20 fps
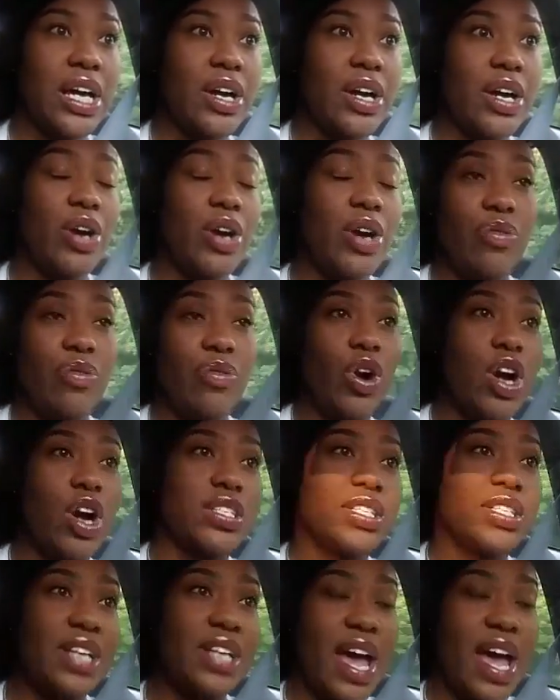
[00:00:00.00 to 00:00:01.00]
in
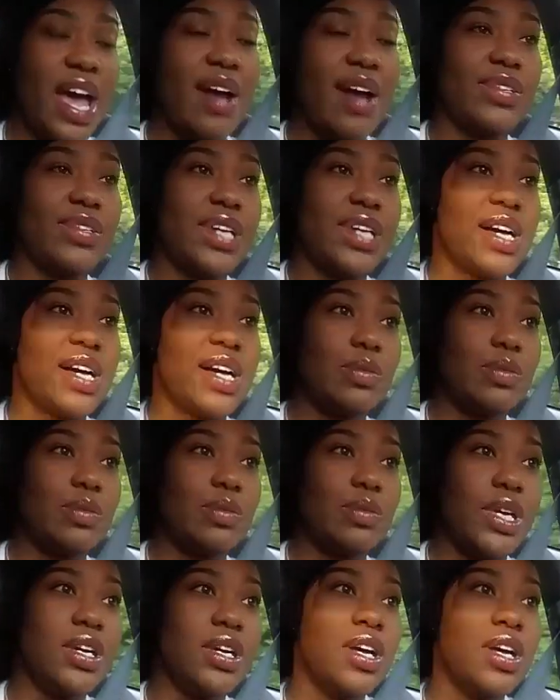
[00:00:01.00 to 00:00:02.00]
regards to the
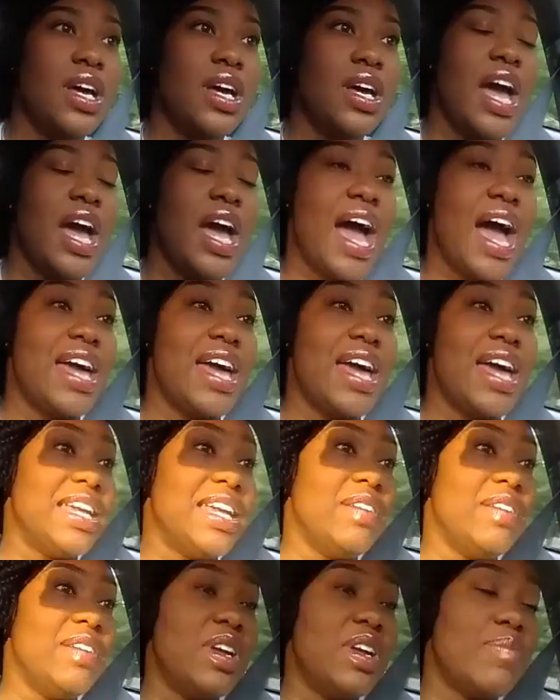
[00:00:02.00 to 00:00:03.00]
advertisement. And
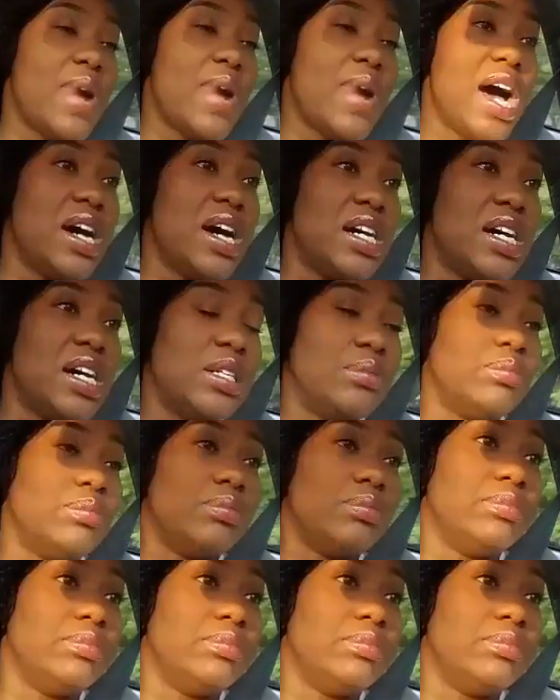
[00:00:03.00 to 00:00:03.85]
even in my